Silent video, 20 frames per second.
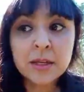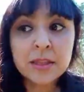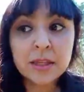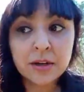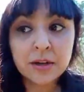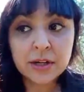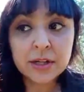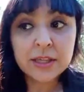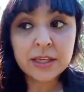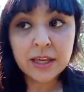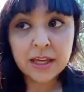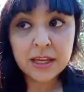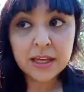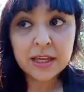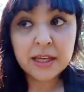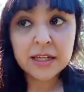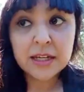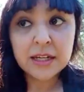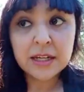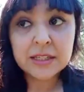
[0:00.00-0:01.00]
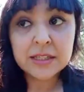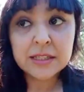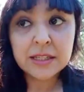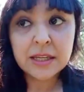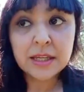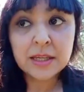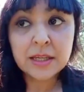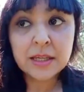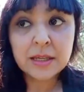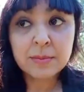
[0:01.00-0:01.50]
There again, as
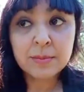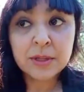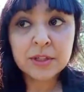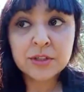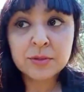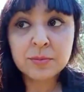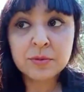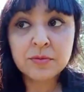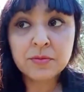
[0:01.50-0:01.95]
I mentioned